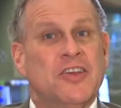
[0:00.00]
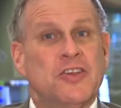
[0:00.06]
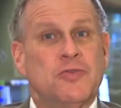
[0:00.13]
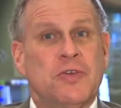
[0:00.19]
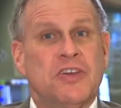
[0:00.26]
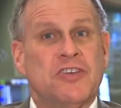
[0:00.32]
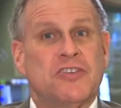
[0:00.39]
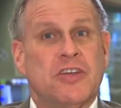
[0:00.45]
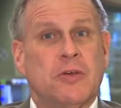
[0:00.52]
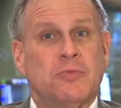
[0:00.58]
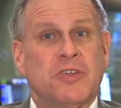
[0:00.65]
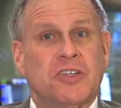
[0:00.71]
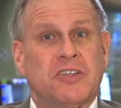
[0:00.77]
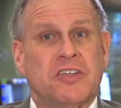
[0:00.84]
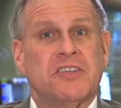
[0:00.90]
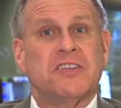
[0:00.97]
This week's
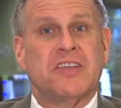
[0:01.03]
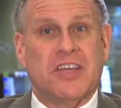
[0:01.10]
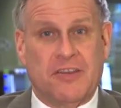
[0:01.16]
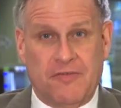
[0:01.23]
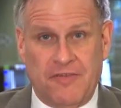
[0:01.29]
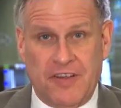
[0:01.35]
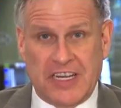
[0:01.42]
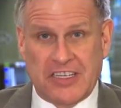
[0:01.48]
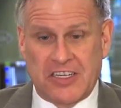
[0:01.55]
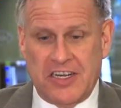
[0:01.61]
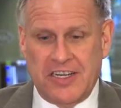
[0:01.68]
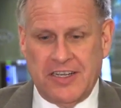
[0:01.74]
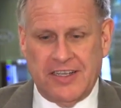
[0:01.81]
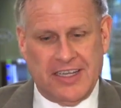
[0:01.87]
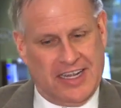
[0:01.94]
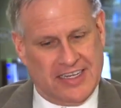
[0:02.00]
subject is
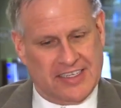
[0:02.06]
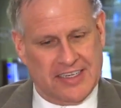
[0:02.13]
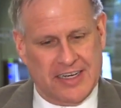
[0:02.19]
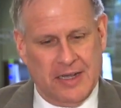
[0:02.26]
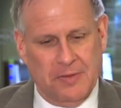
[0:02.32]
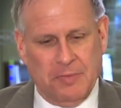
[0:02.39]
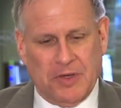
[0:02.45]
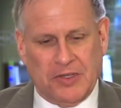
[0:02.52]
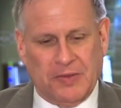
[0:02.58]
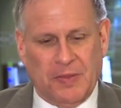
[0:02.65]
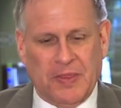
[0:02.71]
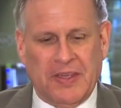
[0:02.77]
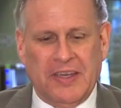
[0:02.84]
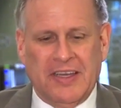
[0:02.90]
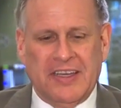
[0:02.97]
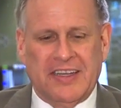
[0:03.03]
investing as a couple.
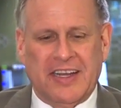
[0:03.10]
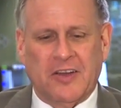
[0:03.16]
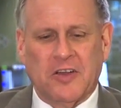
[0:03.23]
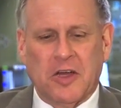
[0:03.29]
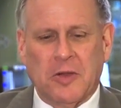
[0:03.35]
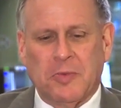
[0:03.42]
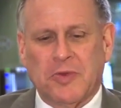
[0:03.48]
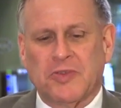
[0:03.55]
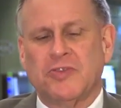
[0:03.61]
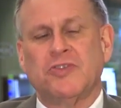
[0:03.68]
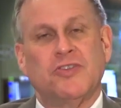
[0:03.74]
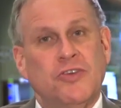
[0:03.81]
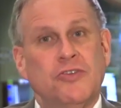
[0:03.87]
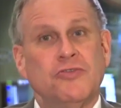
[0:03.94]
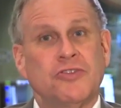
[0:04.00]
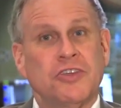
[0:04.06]
Now,
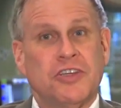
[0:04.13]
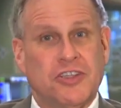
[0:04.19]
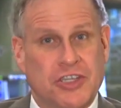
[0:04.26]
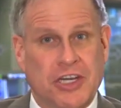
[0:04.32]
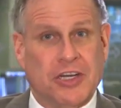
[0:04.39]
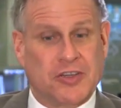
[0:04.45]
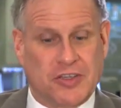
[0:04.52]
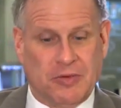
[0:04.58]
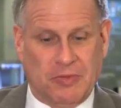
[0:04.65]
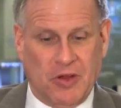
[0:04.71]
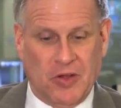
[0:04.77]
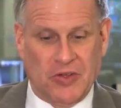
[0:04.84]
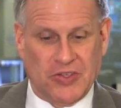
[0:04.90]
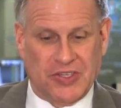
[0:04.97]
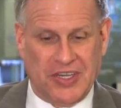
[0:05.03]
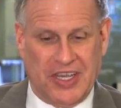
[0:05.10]
couples usually share some
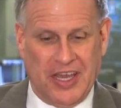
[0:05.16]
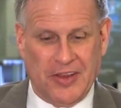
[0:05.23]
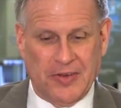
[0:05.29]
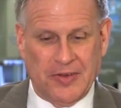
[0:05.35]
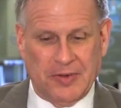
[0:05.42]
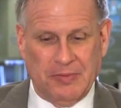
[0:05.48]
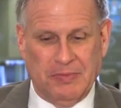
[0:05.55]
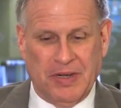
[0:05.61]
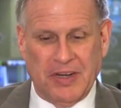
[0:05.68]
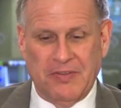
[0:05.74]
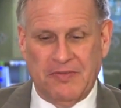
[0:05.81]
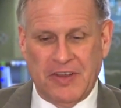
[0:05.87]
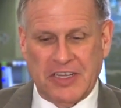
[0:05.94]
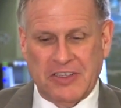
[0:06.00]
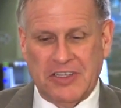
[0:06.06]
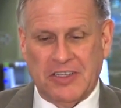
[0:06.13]
goals together, but
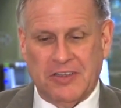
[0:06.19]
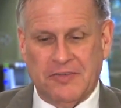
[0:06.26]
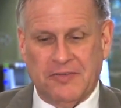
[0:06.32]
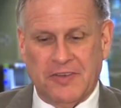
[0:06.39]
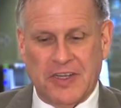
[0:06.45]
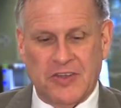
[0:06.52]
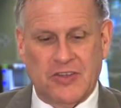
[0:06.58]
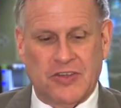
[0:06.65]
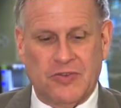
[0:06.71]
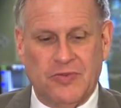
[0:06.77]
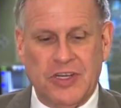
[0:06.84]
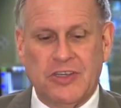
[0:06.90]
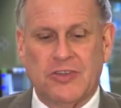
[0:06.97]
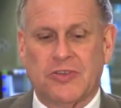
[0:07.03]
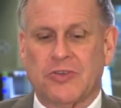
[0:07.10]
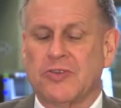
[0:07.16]
investing the funds to
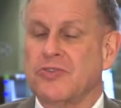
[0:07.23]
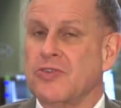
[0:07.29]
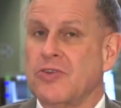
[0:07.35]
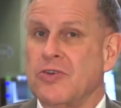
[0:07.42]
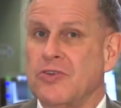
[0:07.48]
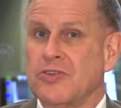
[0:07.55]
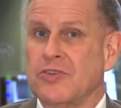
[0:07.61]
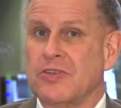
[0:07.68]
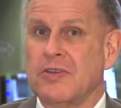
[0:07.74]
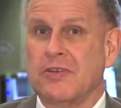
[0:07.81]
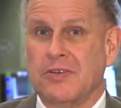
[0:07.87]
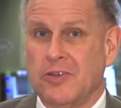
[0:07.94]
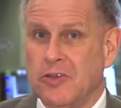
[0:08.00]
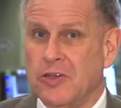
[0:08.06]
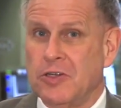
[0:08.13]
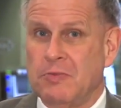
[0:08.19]
reach those goals
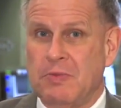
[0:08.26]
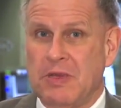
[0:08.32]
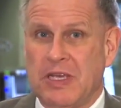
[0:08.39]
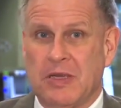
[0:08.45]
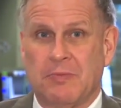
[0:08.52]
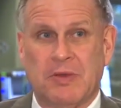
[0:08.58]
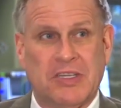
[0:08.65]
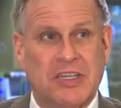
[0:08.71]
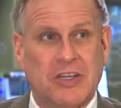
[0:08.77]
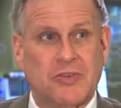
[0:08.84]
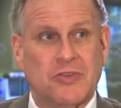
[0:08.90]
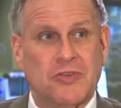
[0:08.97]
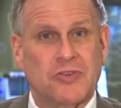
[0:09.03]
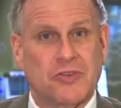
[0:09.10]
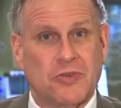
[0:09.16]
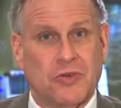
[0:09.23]
could be a
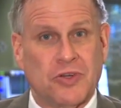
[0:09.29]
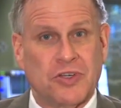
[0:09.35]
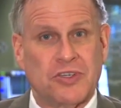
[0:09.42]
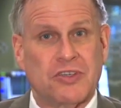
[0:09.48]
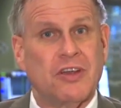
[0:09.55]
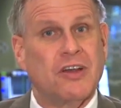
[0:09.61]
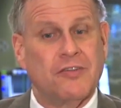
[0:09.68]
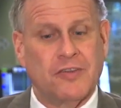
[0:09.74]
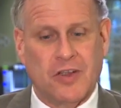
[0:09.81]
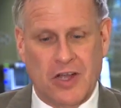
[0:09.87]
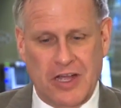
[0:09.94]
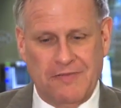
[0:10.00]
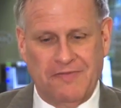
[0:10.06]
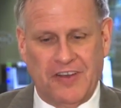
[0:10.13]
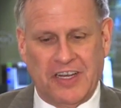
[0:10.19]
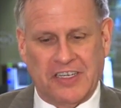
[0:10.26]
potential source of
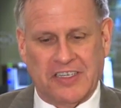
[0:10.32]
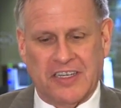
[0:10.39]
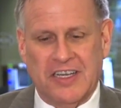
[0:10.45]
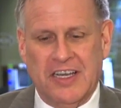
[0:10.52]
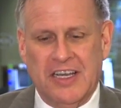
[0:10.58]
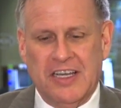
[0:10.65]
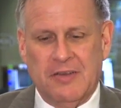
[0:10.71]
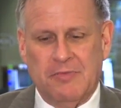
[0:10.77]
conflict.